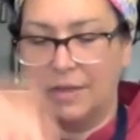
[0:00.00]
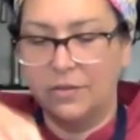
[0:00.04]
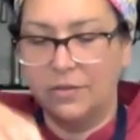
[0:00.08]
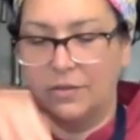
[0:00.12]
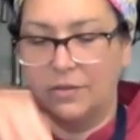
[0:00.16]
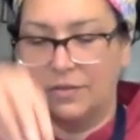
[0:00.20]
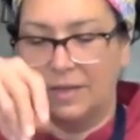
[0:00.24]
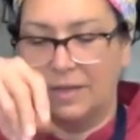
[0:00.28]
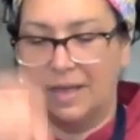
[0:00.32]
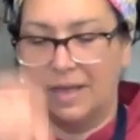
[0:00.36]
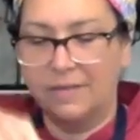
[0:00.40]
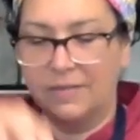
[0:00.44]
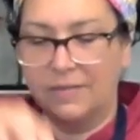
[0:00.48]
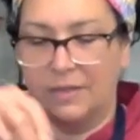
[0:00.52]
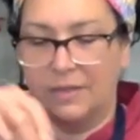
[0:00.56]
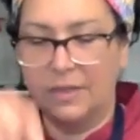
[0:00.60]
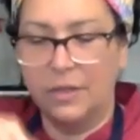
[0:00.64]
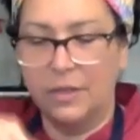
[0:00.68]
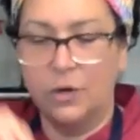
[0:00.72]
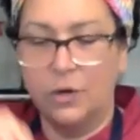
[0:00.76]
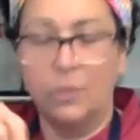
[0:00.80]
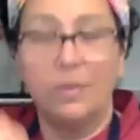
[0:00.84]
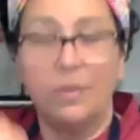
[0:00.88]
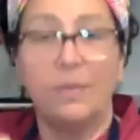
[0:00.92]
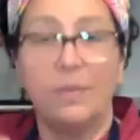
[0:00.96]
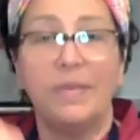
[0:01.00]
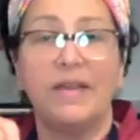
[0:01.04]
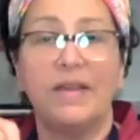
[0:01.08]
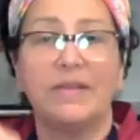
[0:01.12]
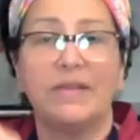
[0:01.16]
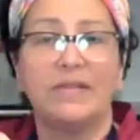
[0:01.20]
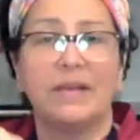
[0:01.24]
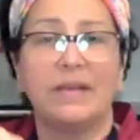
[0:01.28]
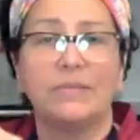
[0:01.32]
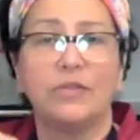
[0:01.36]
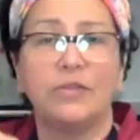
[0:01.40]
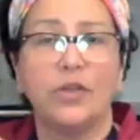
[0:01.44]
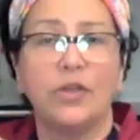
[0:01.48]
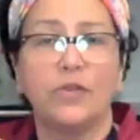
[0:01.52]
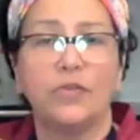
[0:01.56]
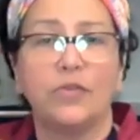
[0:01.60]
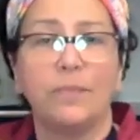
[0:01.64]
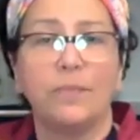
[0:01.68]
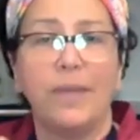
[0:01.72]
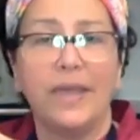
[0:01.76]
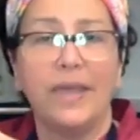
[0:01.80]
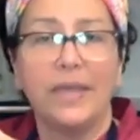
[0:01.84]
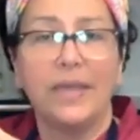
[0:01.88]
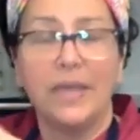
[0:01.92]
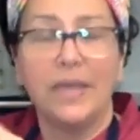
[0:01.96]
I just have a little bit because I'm
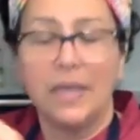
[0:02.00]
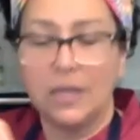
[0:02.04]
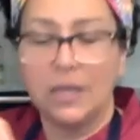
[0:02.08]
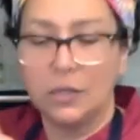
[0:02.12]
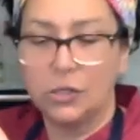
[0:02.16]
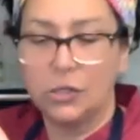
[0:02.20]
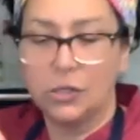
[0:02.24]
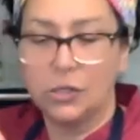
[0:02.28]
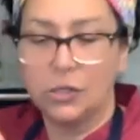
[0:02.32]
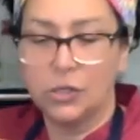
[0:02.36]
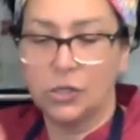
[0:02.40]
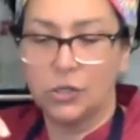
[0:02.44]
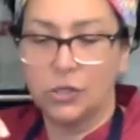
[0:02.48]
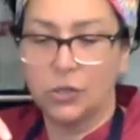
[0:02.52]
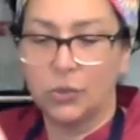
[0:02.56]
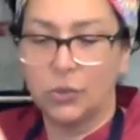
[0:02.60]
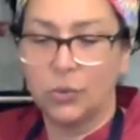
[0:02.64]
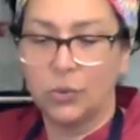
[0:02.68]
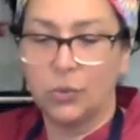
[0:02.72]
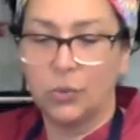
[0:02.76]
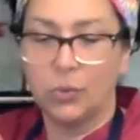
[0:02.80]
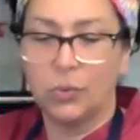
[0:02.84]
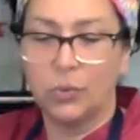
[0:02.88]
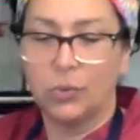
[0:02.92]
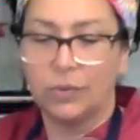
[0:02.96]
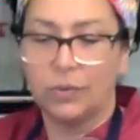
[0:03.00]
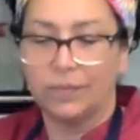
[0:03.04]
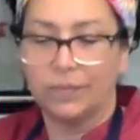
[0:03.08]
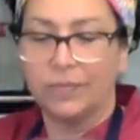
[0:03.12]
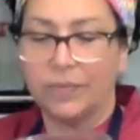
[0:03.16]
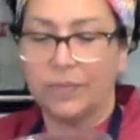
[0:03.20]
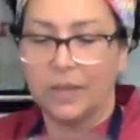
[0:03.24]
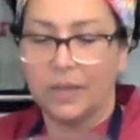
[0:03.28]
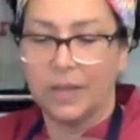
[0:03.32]
just making 2